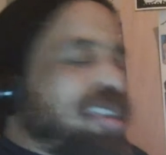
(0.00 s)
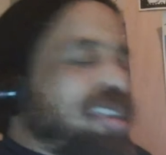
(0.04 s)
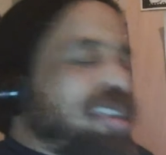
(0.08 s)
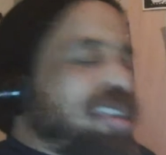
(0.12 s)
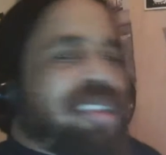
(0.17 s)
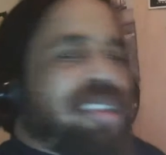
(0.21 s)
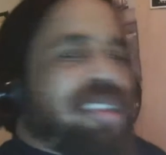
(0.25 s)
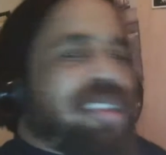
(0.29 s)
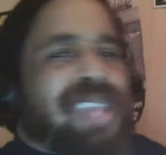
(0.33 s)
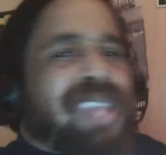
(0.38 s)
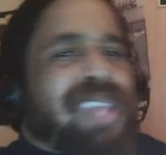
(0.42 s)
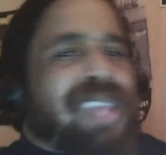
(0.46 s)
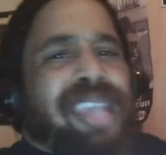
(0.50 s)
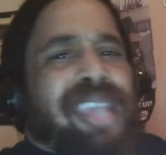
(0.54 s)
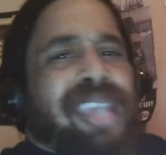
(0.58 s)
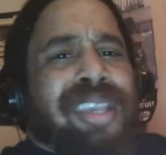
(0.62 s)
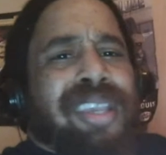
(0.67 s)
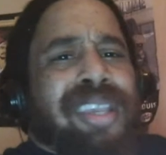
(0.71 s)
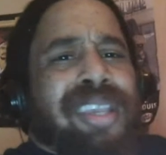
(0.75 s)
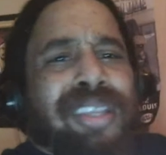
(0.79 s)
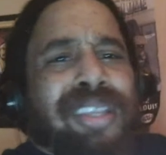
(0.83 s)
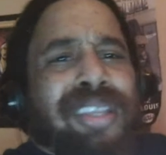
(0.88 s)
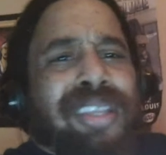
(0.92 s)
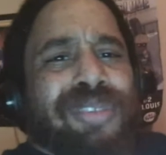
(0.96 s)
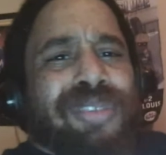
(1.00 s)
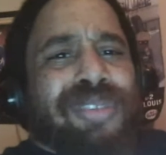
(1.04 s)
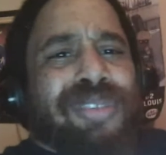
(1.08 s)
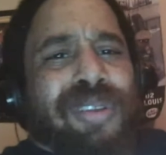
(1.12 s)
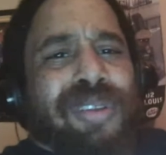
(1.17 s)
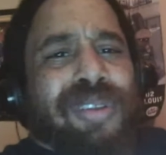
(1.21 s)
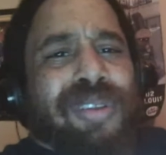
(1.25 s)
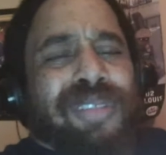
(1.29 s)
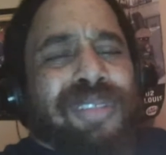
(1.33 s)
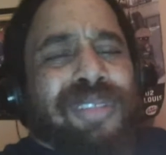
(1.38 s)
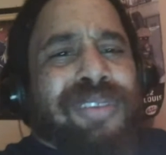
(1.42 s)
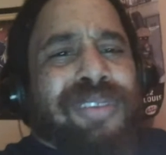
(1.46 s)
taking control
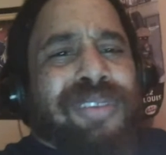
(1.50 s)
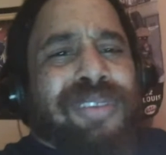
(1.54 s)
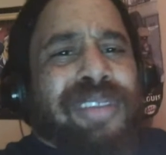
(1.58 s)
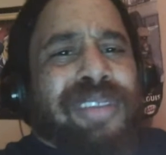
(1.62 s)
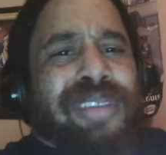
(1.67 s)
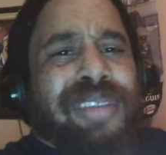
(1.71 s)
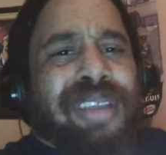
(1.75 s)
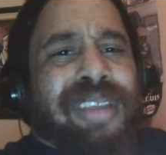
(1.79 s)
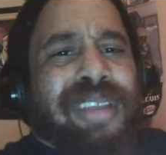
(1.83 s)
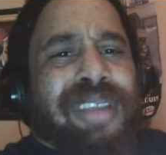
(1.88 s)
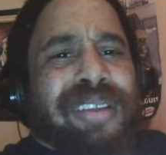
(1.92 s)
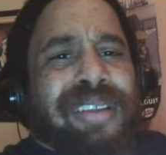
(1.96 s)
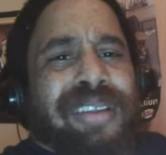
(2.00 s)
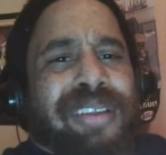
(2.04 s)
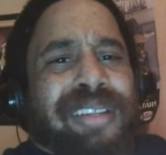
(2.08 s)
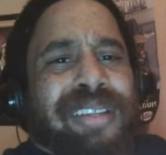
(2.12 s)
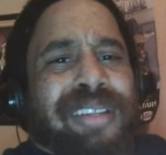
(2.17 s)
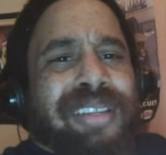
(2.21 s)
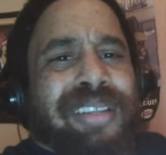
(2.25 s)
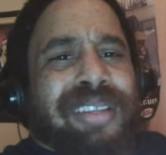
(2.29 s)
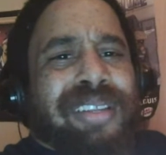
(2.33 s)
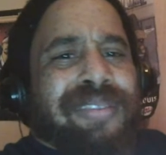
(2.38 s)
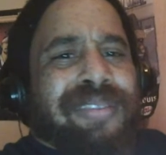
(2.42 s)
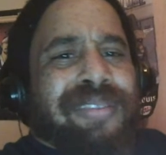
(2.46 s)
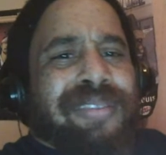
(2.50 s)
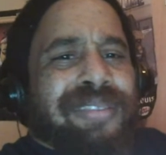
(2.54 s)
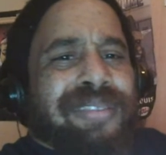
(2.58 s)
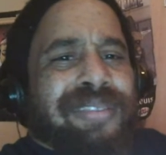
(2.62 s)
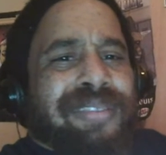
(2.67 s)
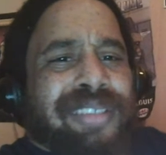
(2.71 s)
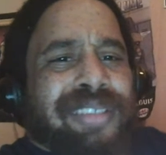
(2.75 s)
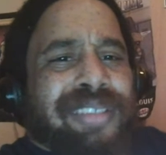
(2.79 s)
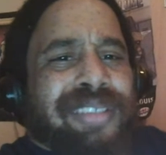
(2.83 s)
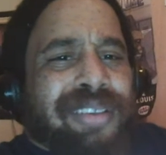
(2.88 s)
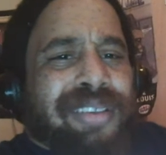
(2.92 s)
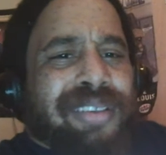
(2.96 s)
of your narrative.
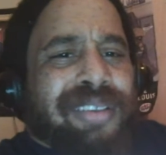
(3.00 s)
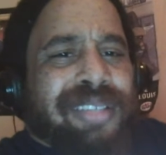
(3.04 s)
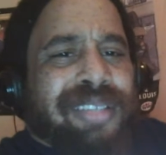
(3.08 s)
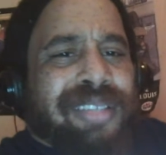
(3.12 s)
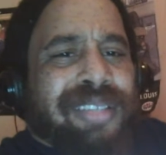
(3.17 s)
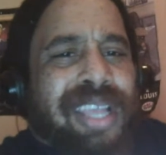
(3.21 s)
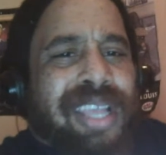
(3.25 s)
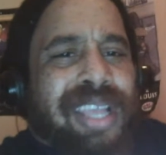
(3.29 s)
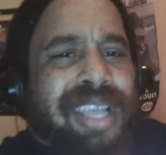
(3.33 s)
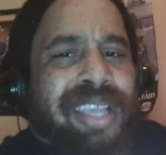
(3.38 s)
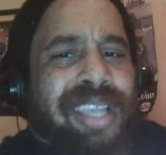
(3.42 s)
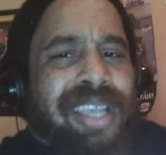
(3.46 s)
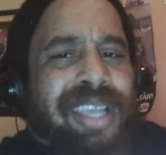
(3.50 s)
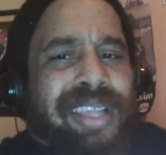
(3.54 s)
So, like,